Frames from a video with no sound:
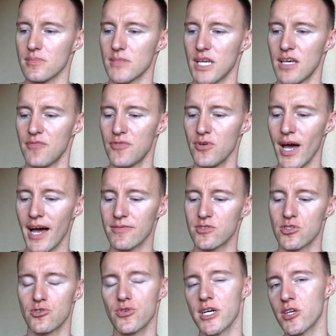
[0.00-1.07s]
if you have to
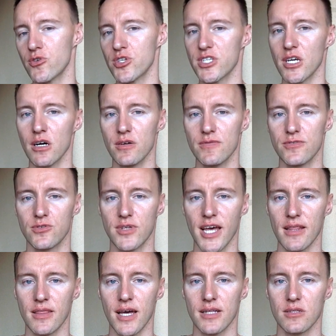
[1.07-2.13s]
strain yourself to
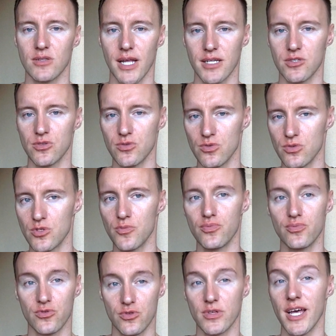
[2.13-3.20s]
get that,
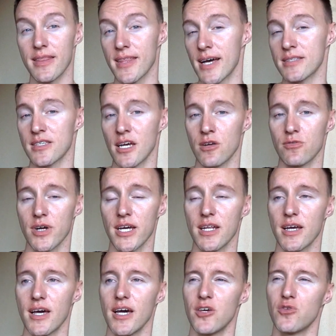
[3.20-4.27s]
to get that sound
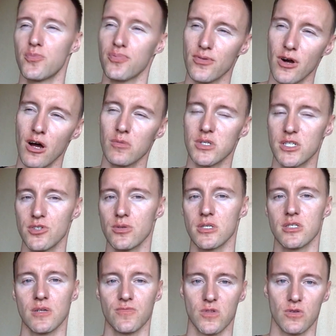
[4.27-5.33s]
right, you're probably doing
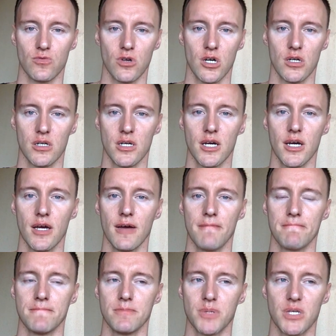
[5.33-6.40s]
something wrong.
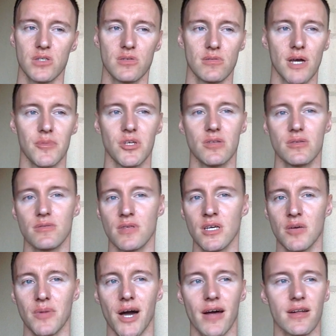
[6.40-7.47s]
Because, I mean, think
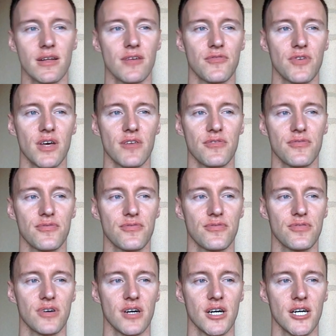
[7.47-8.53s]
about it.
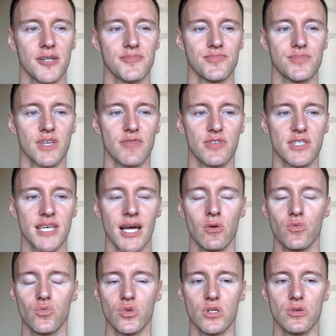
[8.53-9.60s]
If the
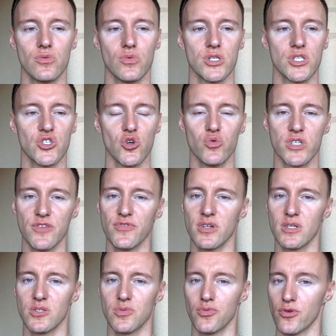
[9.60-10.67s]
sound was so
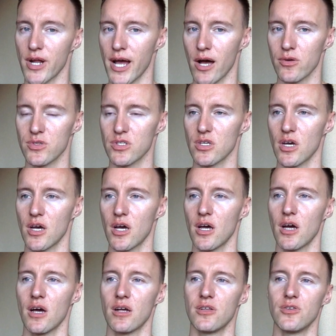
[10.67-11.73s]
difficult to pronounce,
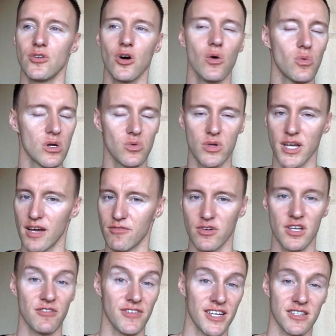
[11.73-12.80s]
no one would ever
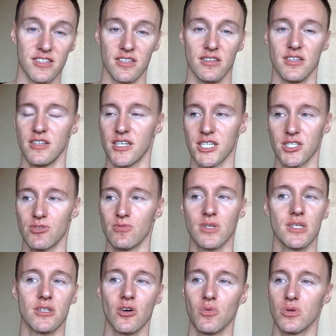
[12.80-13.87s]
invent it in
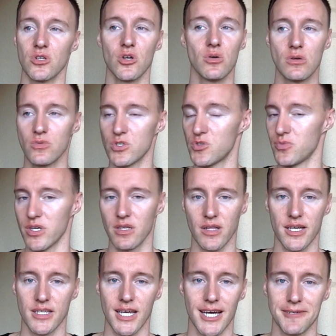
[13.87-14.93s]
history. No one would speak
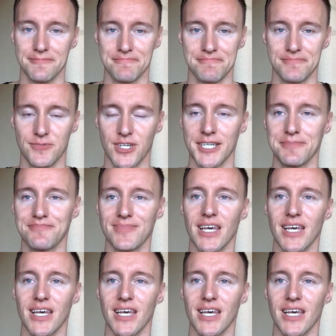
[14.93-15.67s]
like that, right?